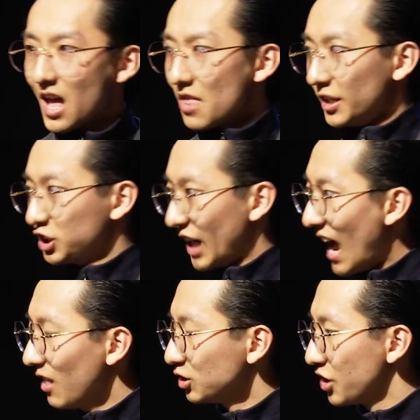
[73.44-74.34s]
The
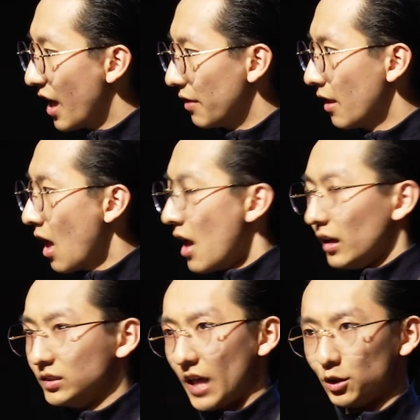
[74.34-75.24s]
challenge then
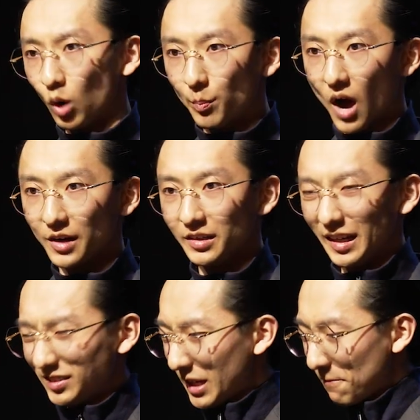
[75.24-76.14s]
is that your body
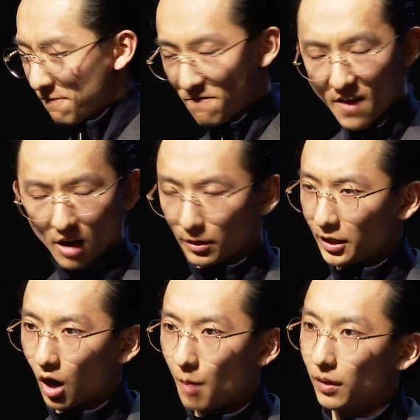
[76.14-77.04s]
is a very
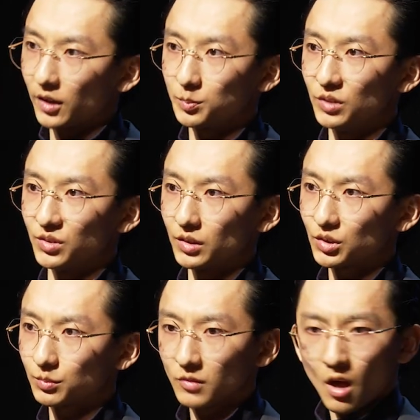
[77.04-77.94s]
complex
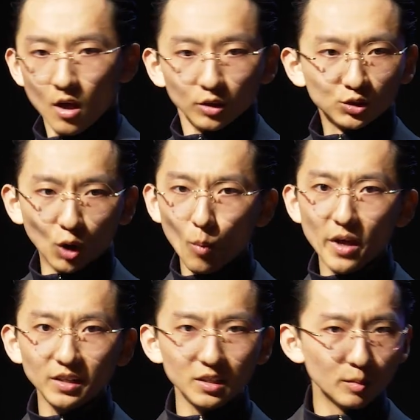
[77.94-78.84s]
business. So
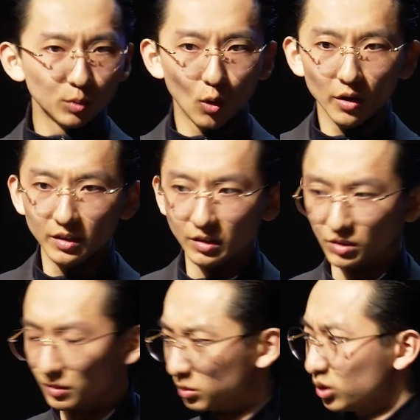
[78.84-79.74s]
many
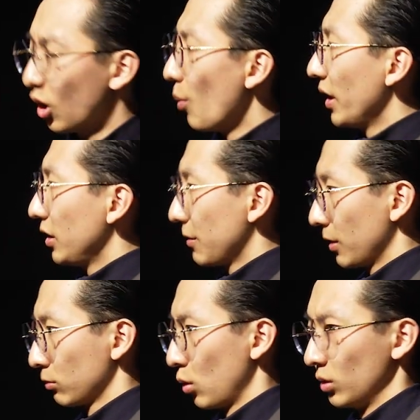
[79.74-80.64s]
employees in so many
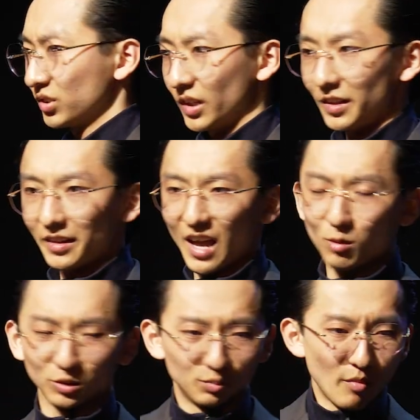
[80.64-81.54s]
different roles, sending
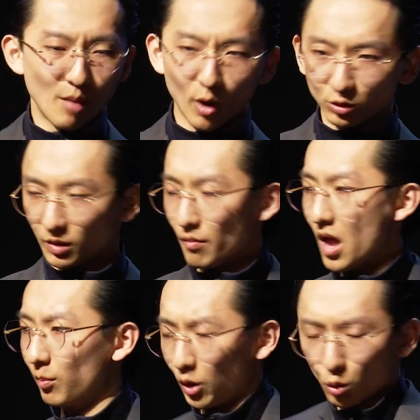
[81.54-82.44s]
countless memos and
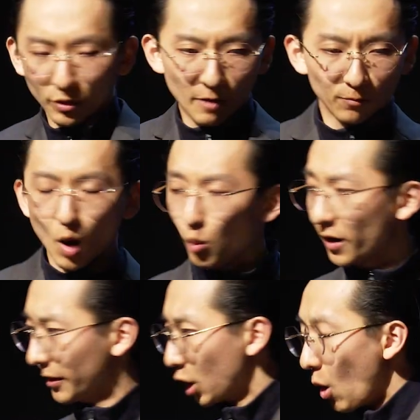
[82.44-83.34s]
mail, but who are they from? Where
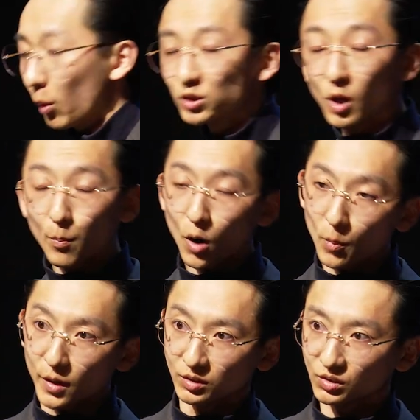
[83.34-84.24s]
are they going? What's their
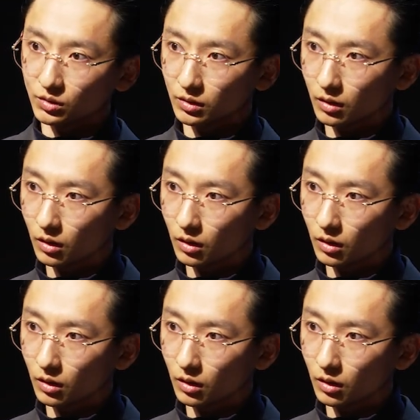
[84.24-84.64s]
purpose?